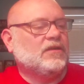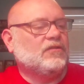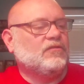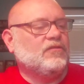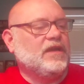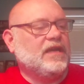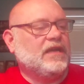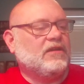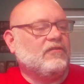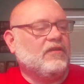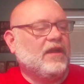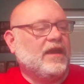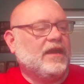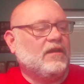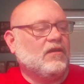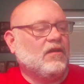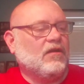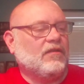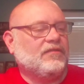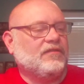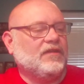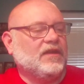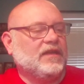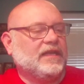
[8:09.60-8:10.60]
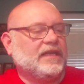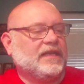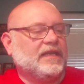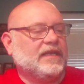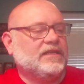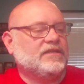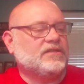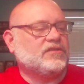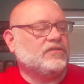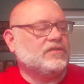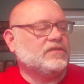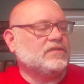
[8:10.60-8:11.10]
recreate authentic
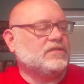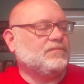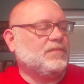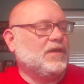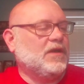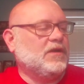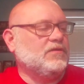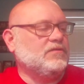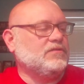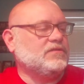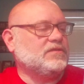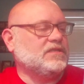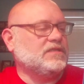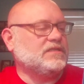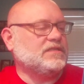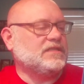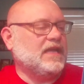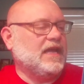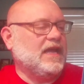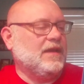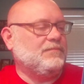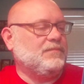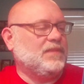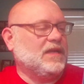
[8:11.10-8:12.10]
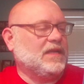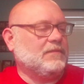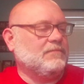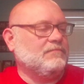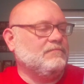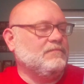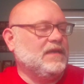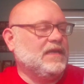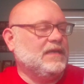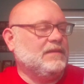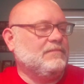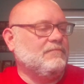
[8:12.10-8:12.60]
entrance poses, epic
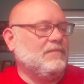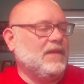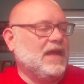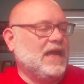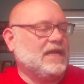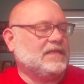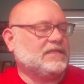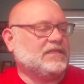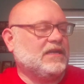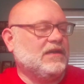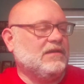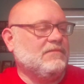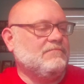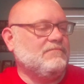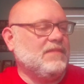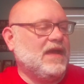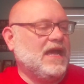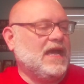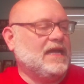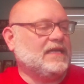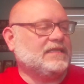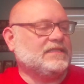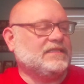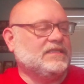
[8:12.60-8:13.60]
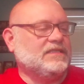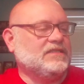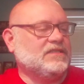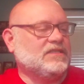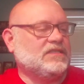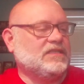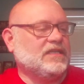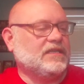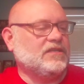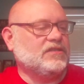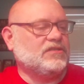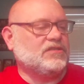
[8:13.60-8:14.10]
mid-match comebacks, and
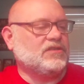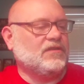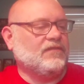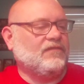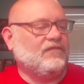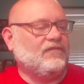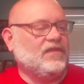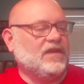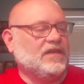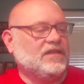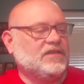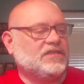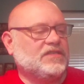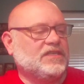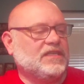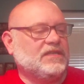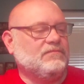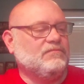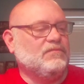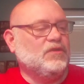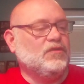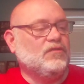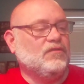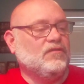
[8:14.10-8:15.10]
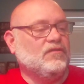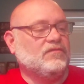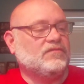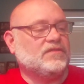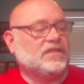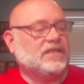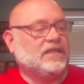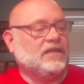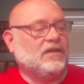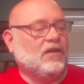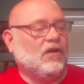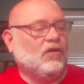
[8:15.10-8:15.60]
signature finishing
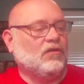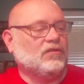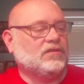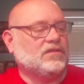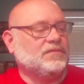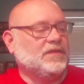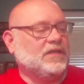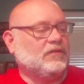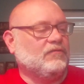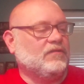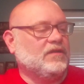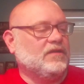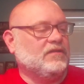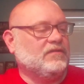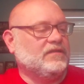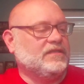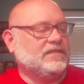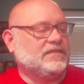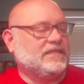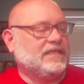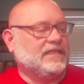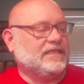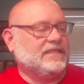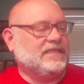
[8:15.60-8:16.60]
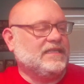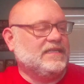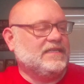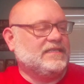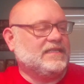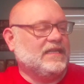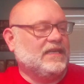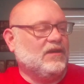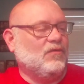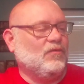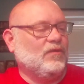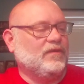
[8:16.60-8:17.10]
moves in ultimate realistic
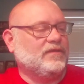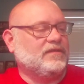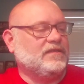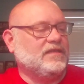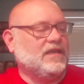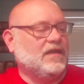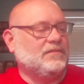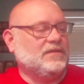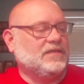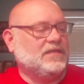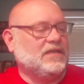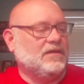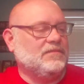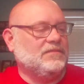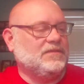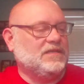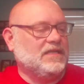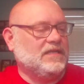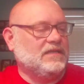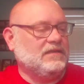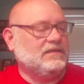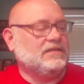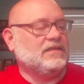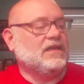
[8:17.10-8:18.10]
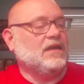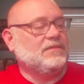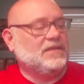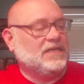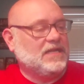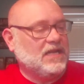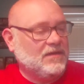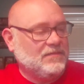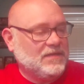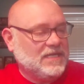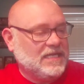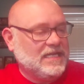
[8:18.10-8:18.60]
detail with
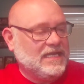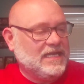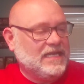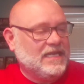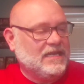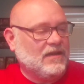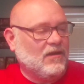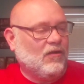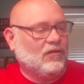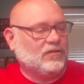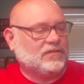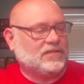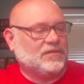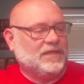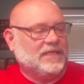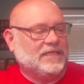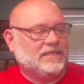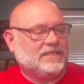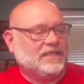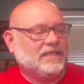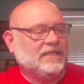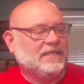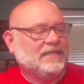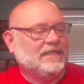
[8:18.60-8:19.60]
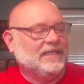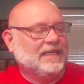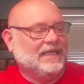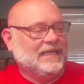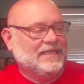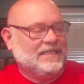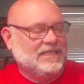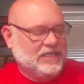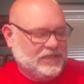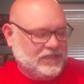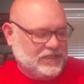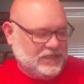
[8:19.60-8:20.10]
WWE Ultimate
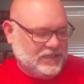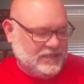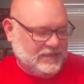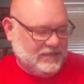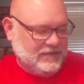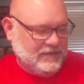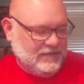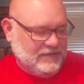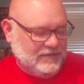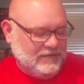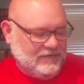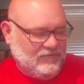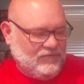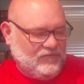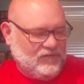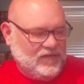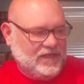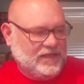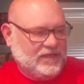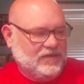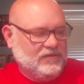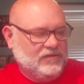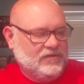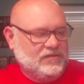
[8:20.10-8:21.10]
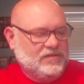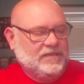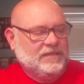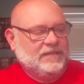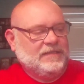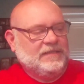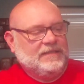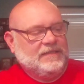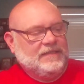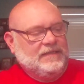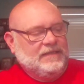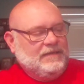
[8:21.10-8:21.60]
Edition figures.
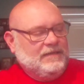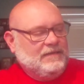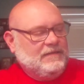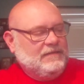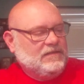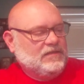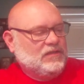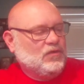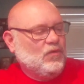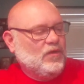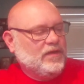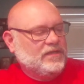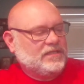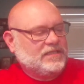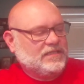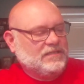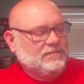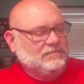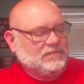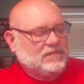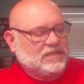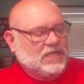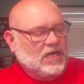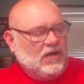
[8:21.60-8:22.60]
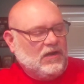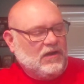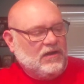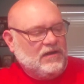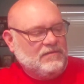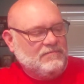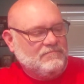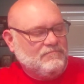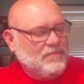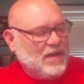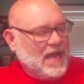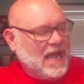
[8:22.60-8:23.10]
Twist 'em, turn
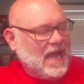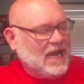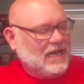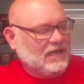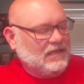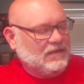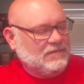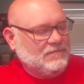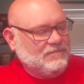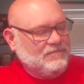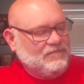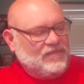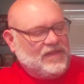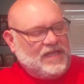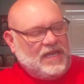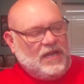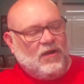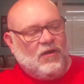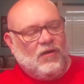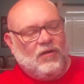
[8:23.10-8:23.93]
'em, battle 'em, the